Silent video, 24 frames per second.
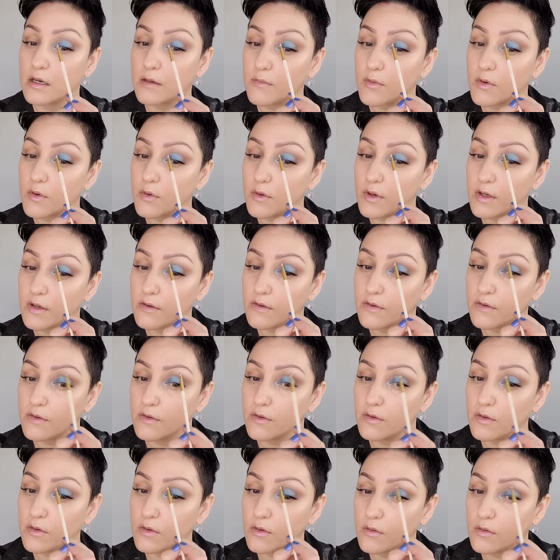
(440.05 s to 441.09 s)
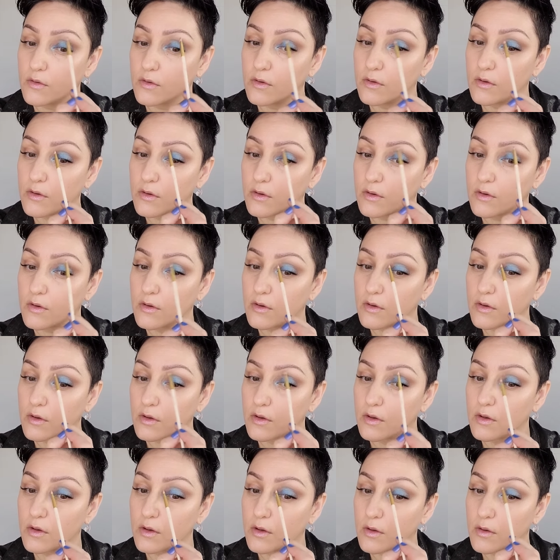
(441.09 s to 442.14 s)
and I'm going to
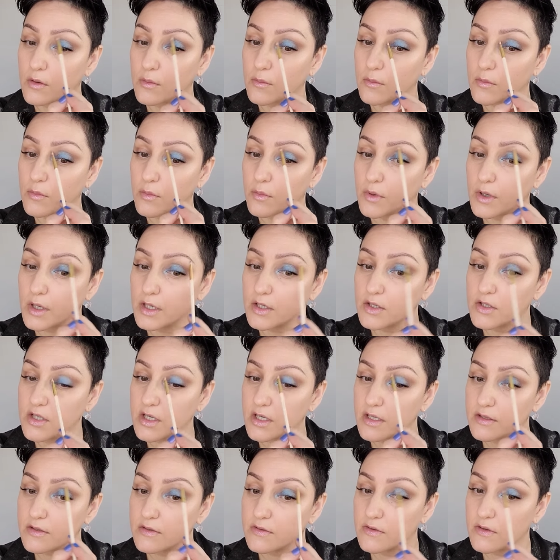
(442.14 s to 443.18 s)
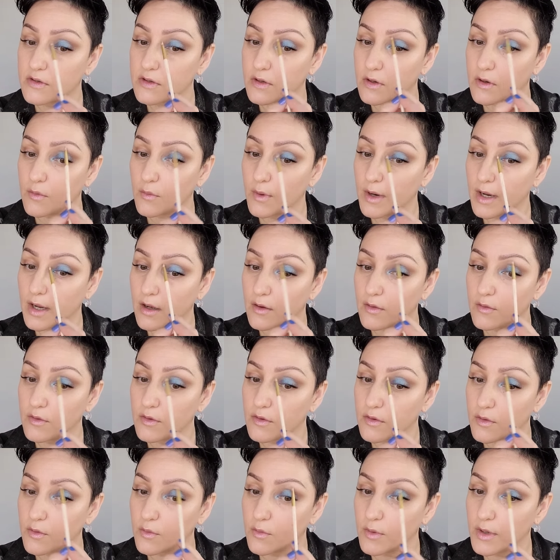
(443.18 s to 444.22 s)
bring it just
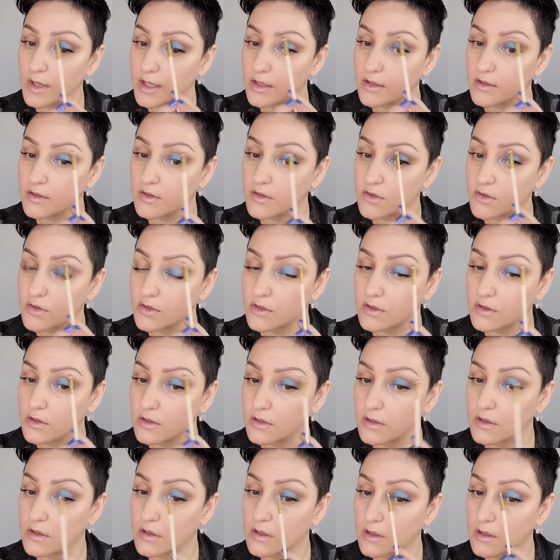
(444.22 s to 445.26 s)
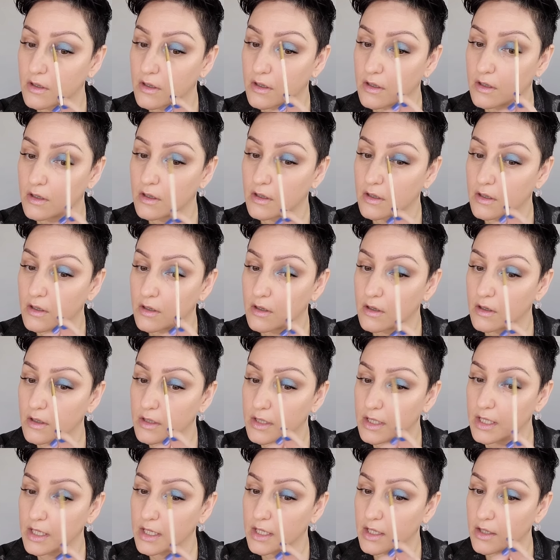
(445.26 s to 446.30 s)
around the ridge
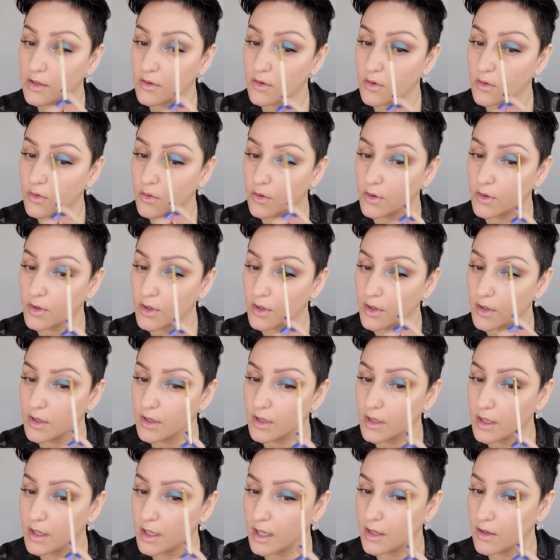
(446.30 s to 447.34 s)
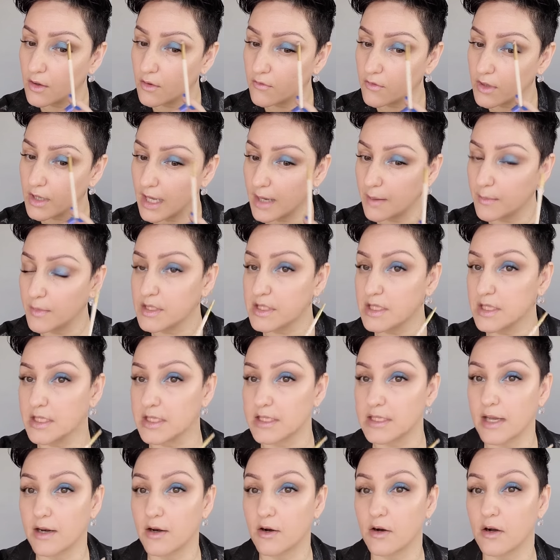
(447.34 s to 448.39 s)
on the inner corner and overlap it to the
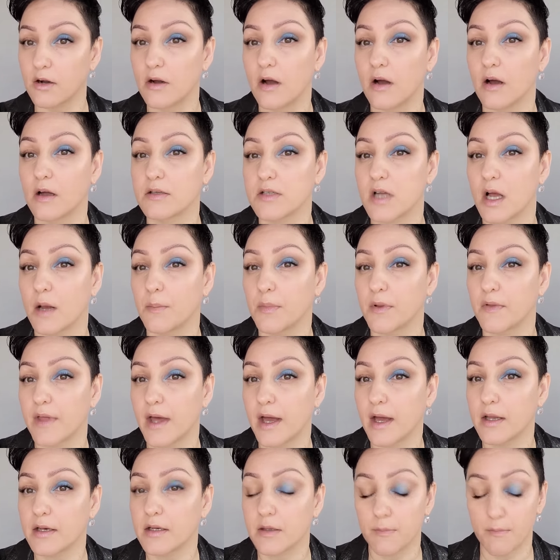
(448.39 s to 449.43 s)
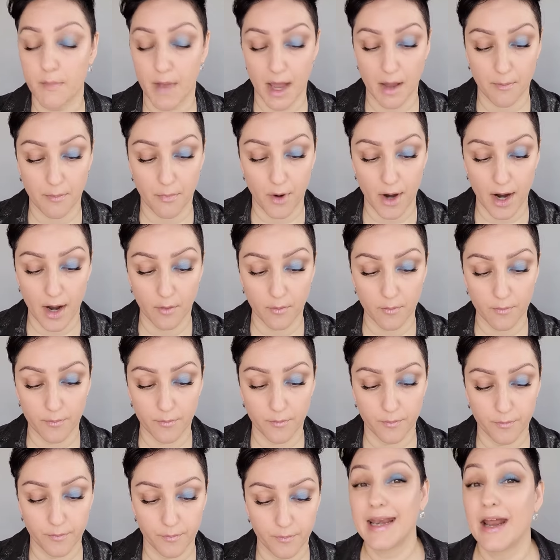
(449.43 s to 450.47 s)
center on top of that matte brown.
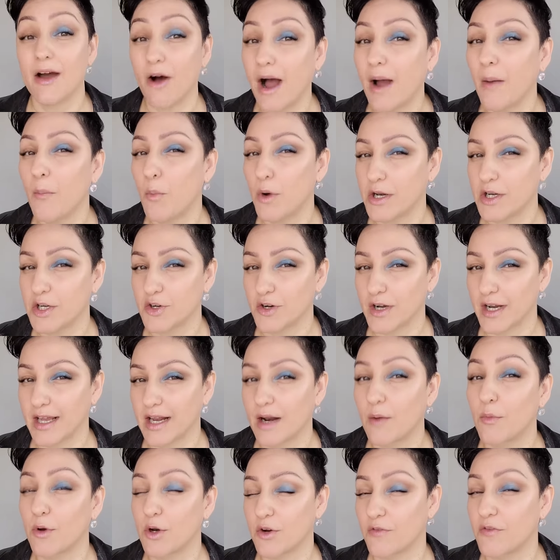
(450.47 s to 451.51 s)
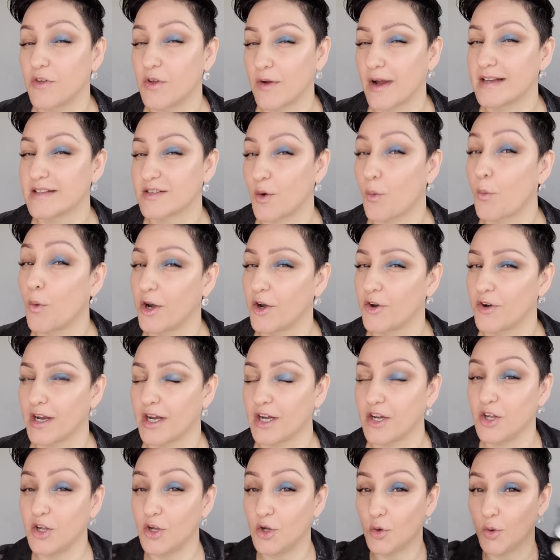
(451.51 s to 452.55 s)
Now I'm wondering, and I wonder if you guys are wondering